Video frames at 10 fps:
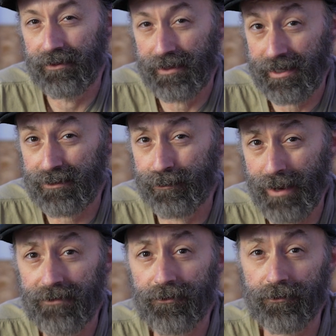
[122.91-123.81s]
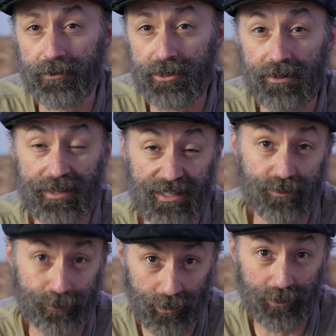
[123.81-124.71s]
that's that's
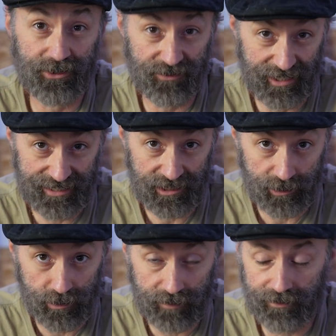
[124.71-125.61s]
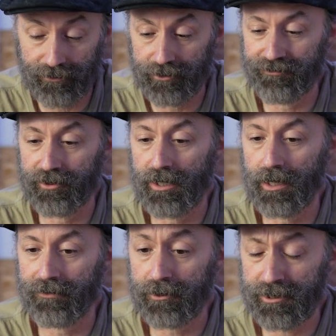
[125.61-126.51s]
built exclusively for
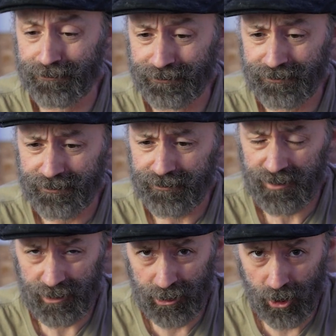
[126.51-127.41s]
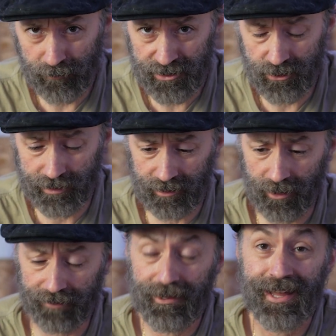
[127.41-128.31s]
photographers. Govee's doing a
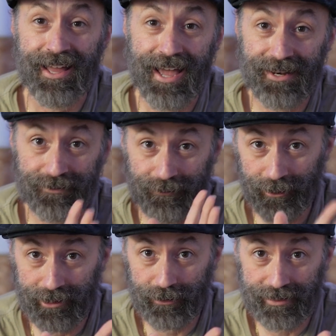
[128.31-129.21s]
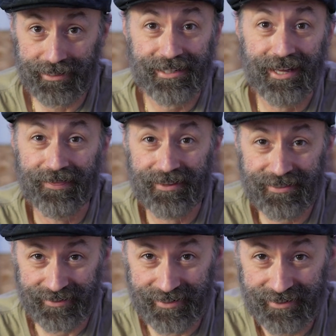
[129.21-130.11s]
lot of, and really quickly,
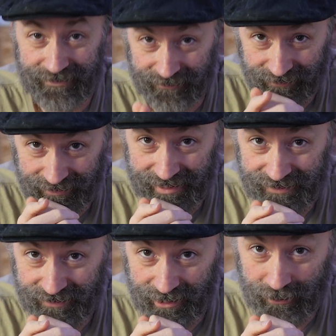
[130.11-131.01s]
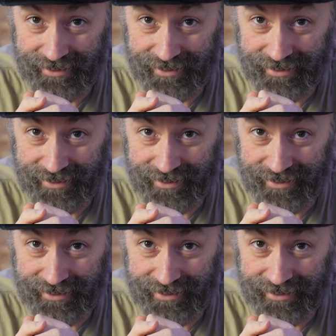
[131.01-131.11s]
this video